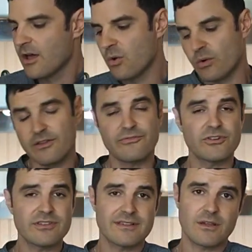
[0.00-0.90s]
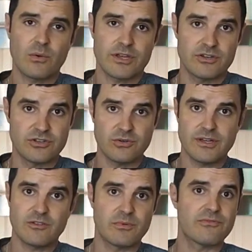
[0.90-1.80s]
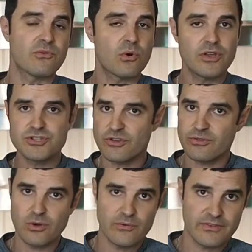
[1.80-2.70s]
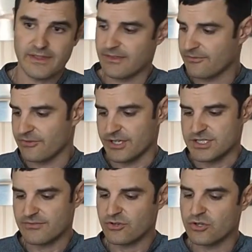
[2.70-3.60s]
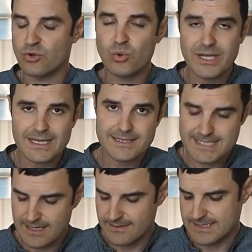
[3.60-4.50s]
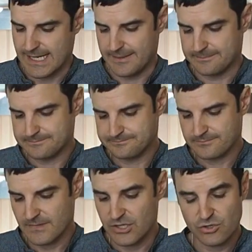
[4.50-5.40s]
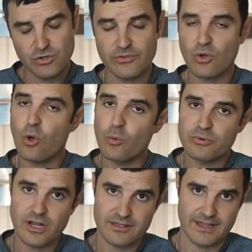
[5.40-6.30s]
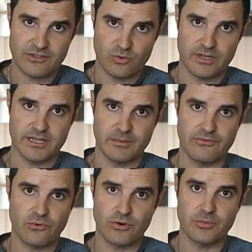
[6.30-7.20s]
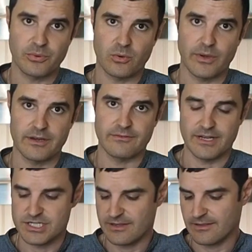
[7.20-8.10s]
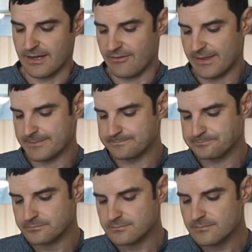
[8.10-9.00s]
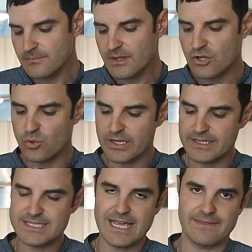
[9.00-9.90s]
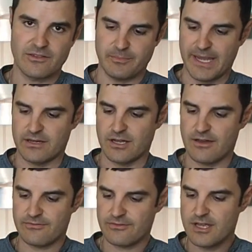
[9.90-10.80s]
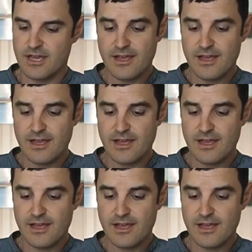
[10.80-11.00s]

One of the first things I want you to do is, before you just throw everything in the fridge, if you can quickly take the time, and you can do this whole process quickly before you put away your veggies and everything, quickly take this band off.